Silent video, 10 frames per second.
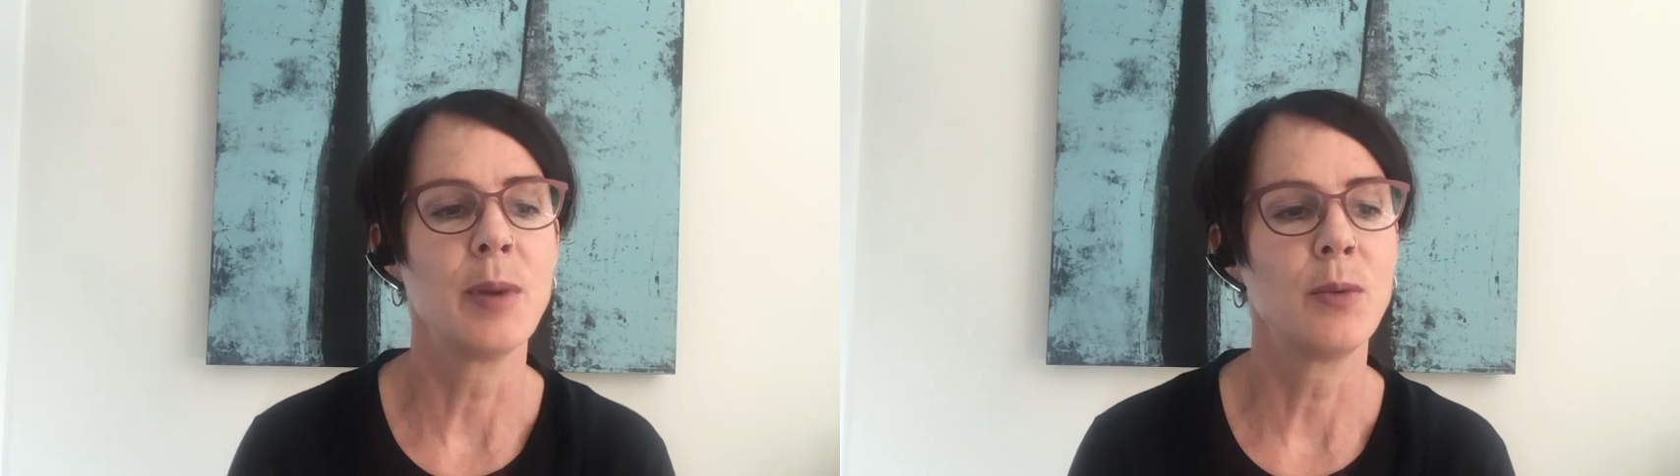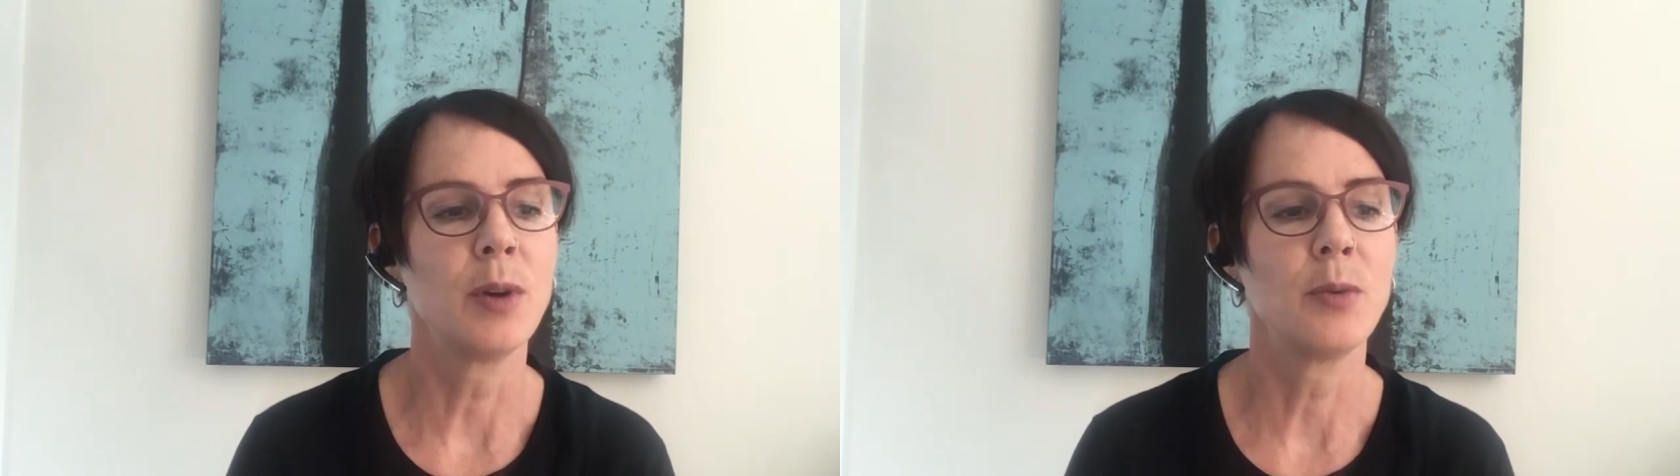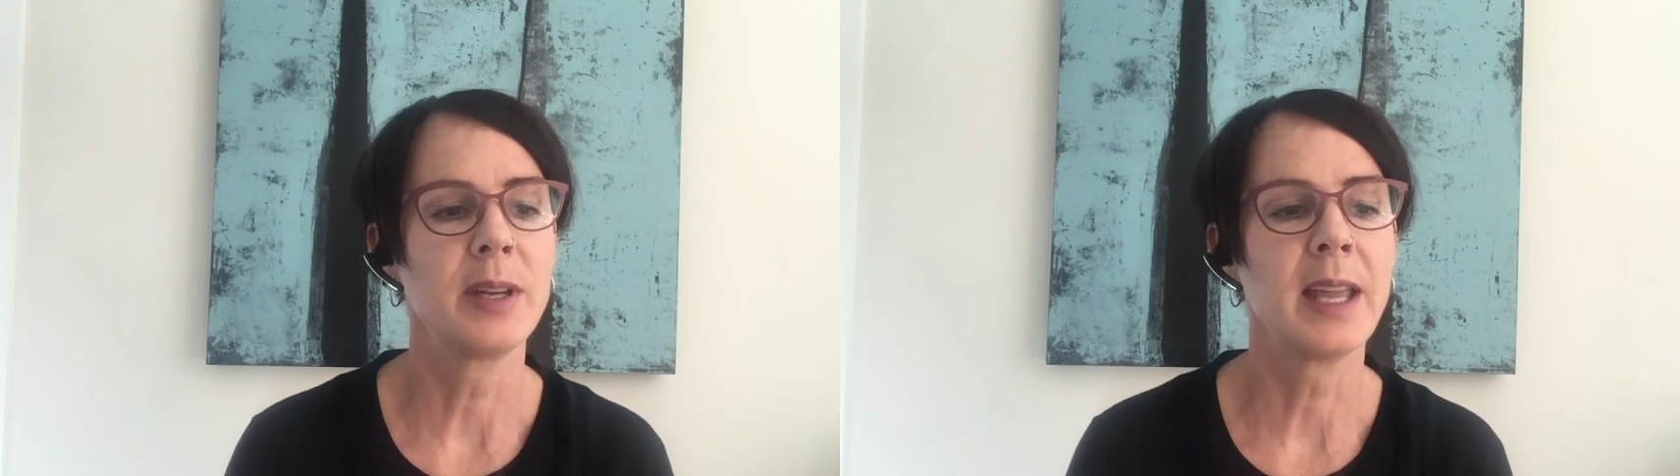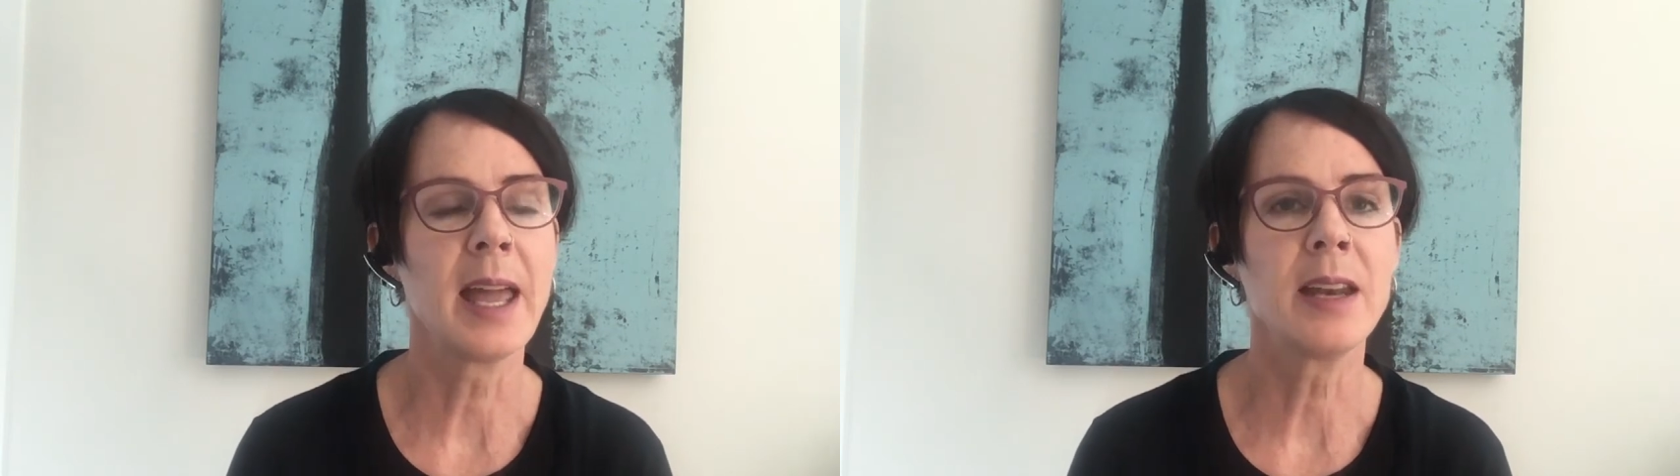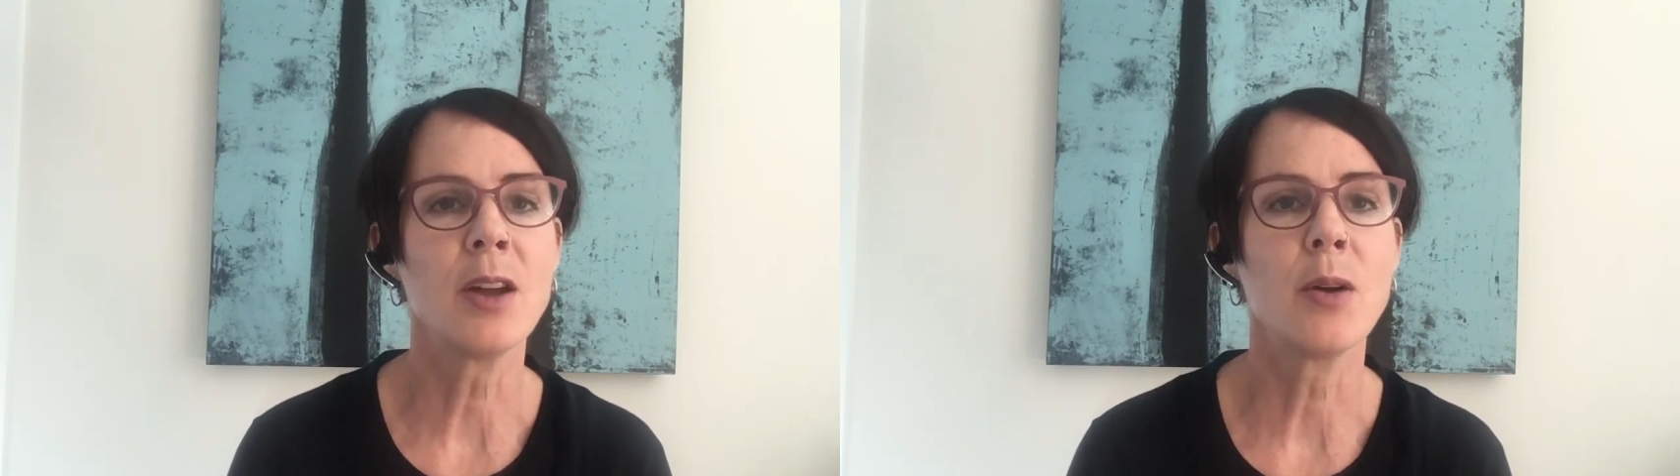But what we
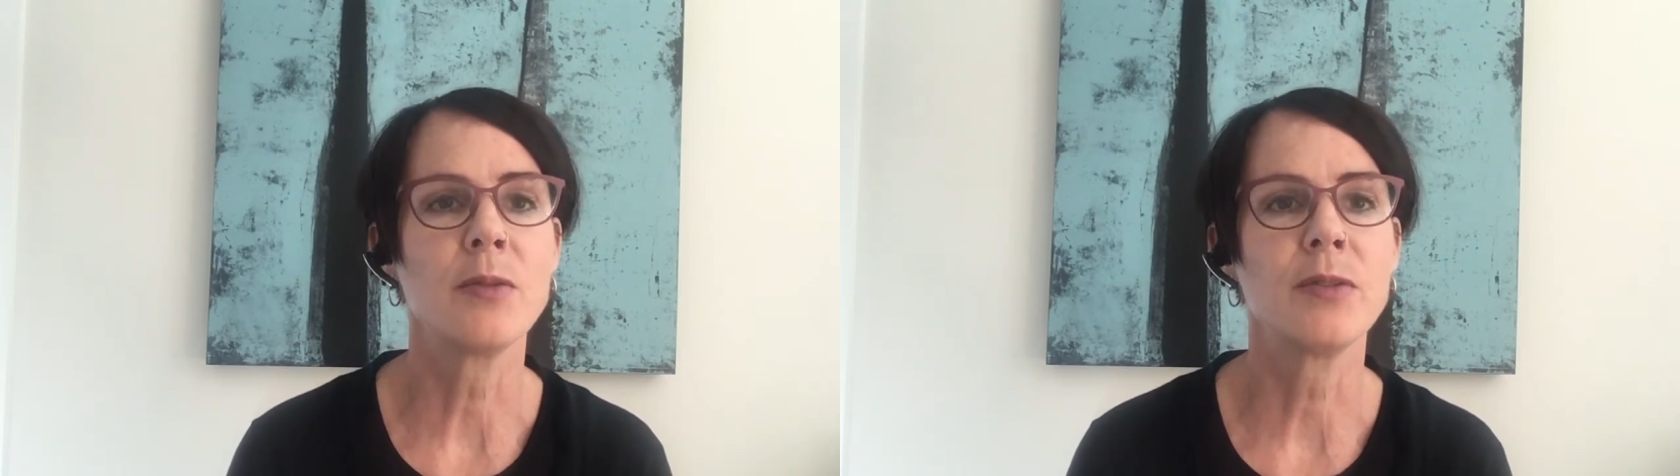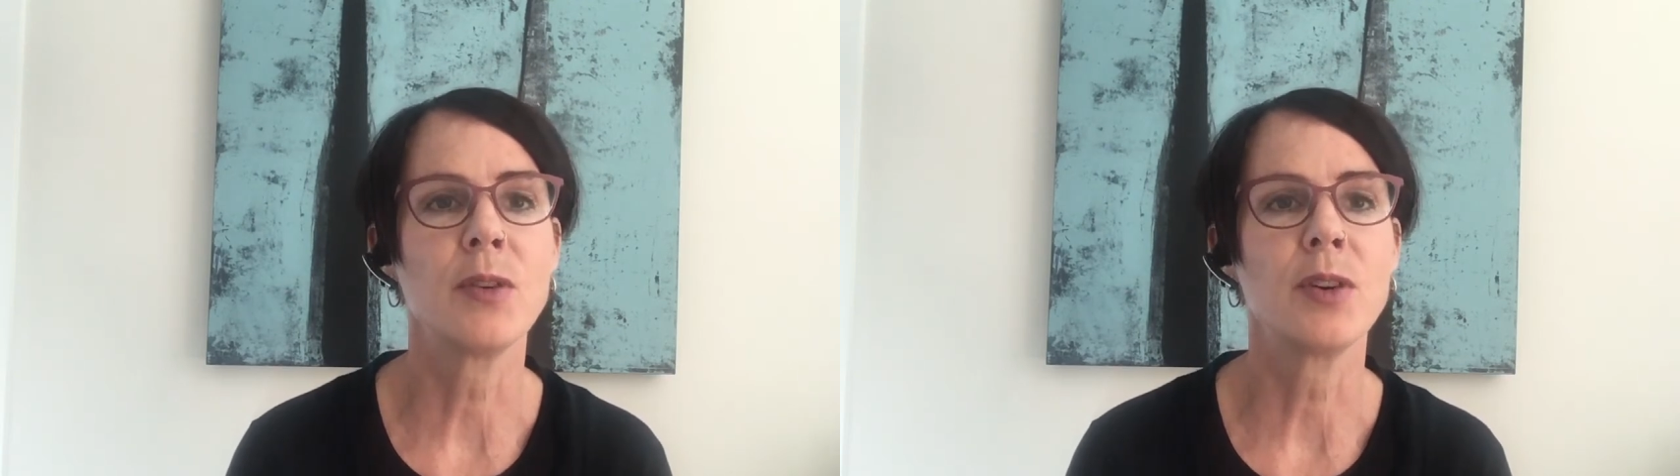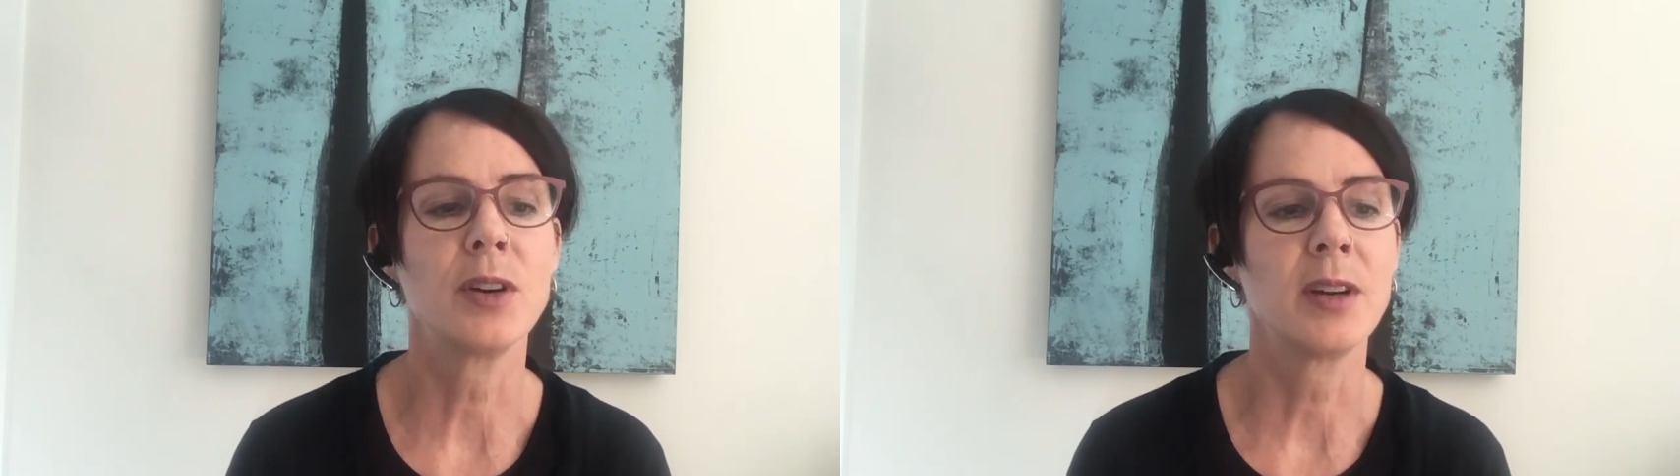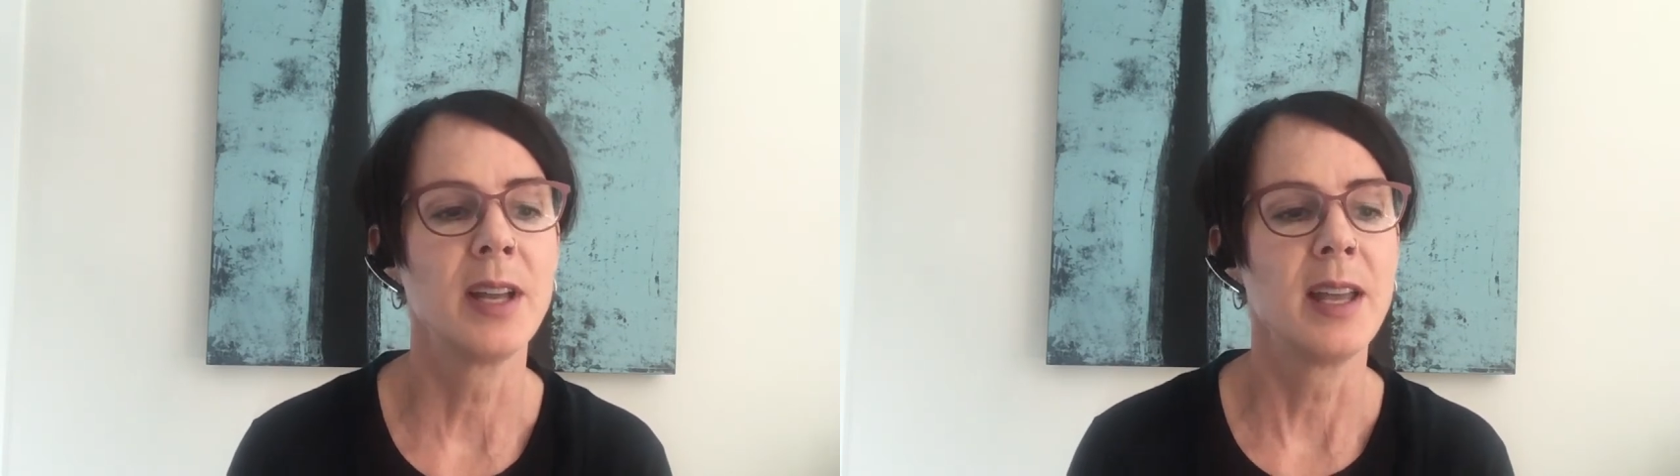can hope for,